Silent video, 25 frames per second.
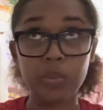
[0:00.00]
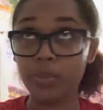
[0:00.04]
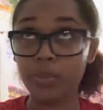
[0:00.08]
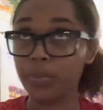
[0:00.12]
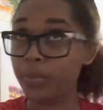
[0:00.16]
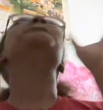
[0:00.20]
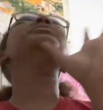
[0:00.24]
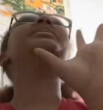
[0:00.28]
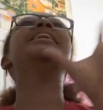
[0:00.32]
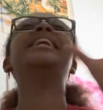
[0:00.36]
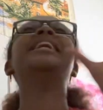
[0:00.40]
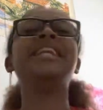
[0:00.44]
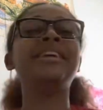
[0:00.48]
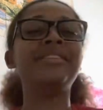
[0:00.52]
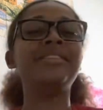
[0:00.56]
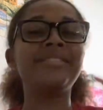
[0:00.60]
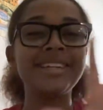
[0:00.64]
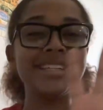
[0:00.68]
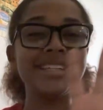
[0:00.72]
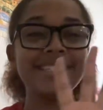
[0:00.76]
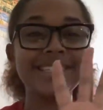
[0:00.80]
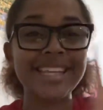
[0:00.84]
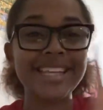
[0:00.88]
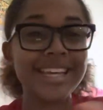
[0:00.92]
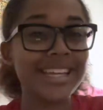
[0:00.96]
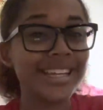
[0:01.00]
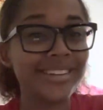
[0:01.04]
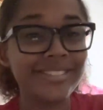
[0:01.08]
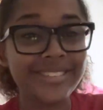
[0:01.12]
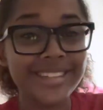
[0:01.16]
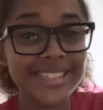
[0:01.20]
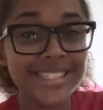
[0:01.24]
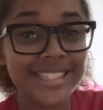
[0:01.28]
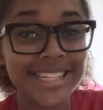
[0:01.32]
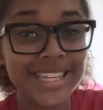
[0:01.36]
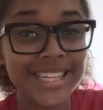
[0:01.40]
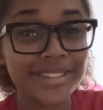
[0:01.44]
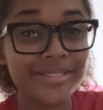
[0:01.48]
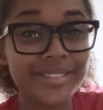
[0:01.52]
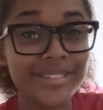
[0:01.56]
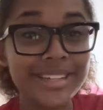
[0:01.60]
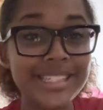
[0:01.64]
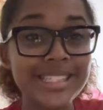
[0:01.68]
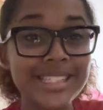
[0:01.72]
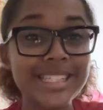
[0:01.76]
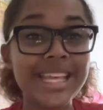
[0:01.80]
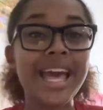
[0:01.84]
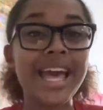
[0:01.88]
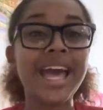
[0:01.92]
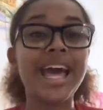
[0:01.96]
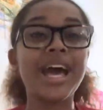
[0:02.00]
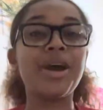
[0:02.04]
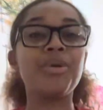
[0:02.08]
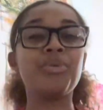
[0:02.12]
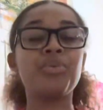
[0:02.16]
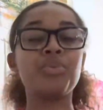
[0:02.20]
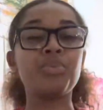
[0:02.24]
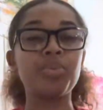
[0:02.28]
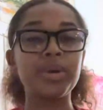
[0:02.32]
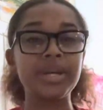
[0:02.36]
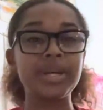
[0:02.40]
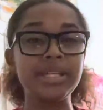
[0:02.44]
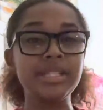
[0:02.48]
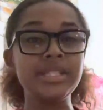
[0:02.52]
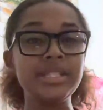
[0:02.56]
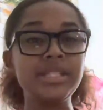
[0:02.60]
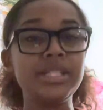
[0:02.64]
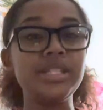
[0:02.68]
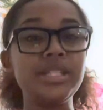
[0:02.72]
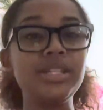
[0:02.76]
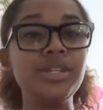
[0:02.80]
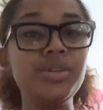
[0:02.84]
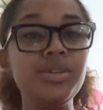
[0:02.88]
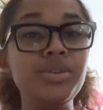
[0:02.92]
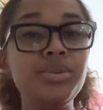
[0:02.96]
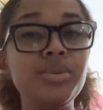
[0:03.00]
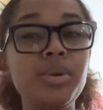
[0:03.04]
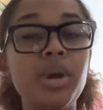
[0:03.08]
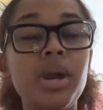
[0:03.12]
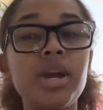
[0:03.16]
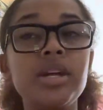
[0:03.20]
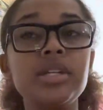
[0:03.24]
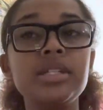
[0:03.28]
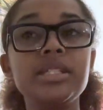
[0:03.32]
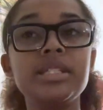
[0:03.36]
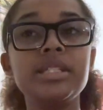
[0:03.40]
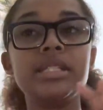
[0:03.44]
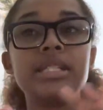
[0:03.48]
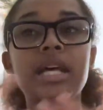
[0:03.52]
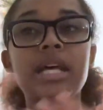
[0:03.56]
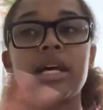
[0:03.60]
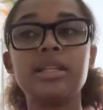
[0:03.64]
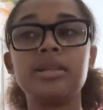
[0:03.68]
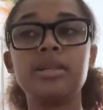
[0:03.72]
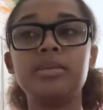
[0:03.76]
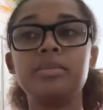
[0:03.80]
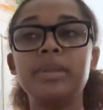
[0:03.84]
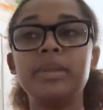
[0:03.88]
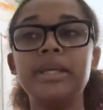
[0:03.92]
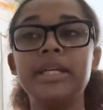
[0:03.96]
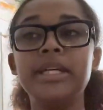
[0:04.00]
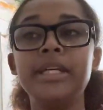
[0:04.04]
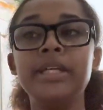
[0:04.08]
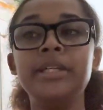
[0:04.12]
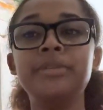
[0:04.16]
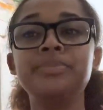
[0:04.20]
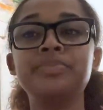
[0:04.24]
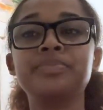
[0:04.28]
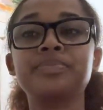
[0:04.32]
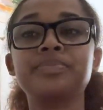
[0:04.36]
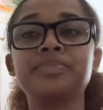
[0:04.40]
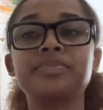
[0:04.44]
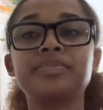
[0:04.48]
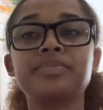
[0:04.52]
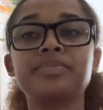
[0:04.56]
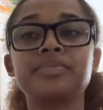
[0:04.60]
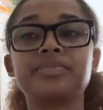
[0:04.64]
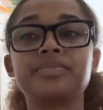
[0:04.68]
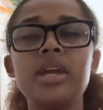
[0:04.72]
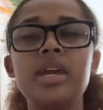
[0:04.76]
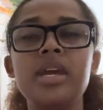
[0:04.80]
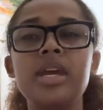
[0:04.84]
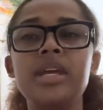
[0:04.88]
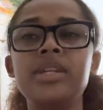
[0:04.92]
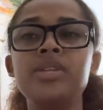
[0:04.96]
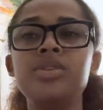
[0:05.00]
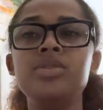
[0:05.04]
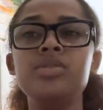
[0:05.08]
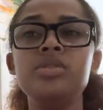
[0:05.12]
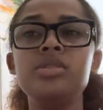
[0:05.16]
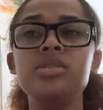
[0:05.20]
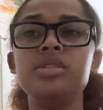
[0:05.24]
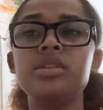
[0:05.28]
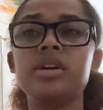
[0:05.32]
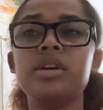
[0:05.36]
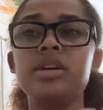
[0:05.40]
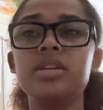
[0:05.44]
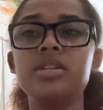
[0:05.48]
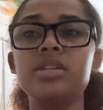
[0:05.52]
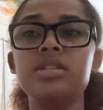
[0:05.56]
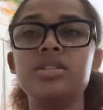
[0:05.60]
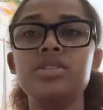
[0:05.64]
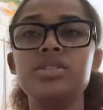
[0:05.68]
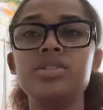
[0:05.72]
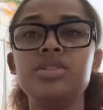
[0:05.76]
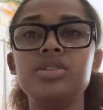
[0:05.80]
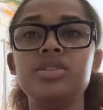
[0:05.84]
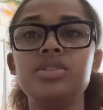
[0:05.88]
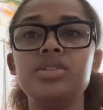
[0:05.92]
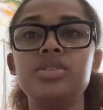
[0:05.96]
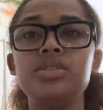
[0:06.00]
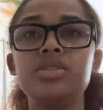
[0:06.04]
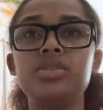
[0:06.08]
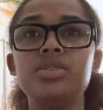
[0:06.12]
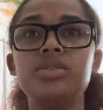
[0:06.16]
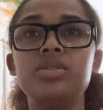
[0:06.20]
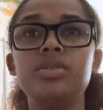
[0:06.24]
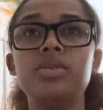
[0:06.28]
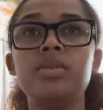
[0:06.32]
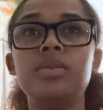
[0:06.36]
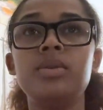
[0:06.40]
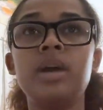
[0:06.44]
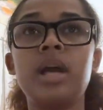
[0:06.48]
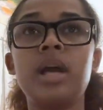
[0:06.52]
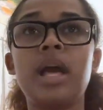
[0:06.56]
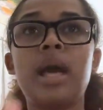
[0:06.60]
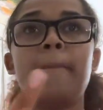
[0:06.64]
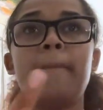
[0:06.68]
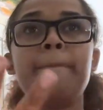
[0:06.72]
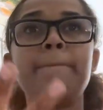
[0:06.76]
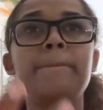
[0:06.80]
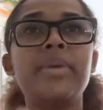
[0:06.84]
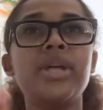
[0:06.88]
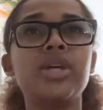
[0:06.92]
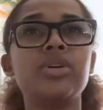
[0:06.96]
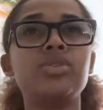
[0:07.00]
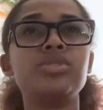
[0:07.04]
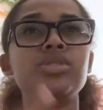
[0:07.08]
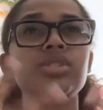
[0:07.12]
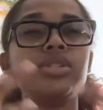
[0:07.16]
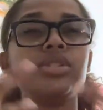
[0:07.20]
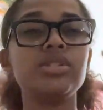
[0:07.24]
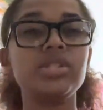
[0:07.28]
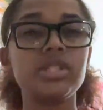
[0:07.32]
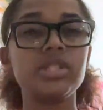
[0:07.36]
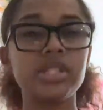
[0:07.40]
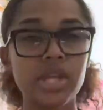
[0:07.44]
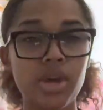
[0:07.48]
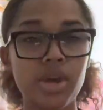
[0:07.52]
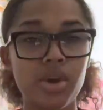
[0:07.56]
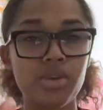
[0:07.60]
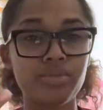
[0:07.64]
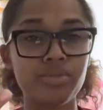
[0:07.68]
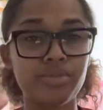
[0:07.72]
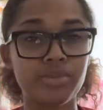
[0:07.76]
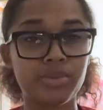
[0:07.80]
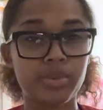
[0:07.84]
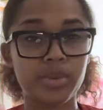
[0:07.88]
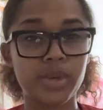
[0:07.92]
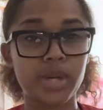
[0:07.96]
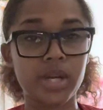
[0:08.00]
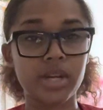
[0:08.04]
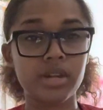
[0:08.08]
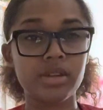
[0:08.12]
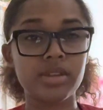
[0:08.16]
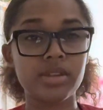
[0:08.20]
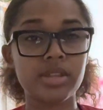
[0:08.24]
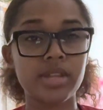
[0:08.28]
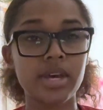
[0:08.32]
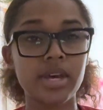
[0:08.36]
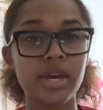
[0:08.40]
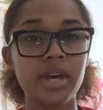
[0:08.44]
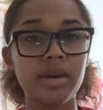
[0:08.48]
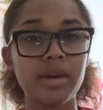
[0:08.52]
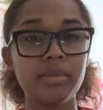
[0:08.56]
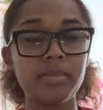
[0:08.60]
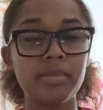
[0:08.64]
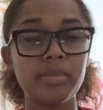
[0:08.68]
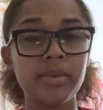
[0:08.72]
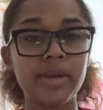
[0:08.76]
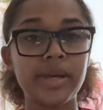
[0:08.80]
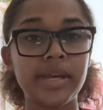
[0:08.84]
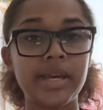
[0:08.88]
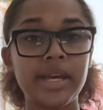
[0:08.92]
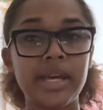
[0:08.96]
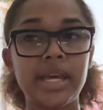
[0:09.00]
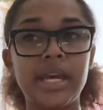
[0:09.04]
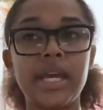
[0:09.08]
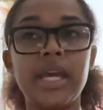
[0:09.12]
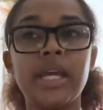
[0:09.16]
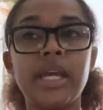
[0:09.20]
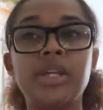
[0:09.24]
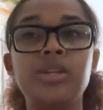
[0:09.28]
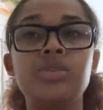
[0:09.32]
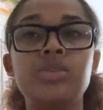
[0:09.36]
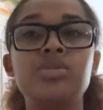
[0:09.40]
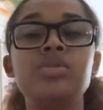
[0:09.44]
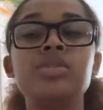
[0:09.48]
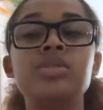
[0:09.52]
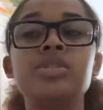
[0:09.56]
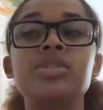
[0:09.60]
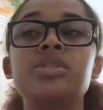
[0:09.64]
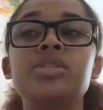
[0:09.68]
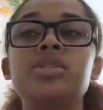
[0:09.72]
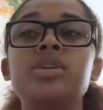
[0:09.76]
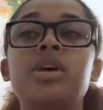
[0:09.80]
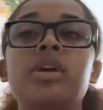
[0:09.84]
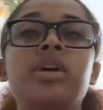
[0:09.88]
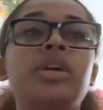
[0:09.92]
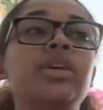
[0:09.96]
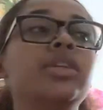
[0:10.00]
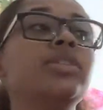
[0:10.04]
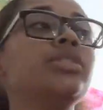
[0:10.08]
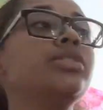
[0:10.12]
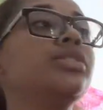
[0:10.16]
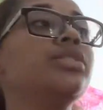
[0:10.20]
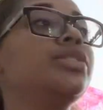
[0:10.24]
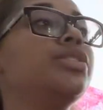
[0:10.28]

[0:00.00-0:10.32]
But anyways, once you are celibate and you start to build your self-worth up, and you start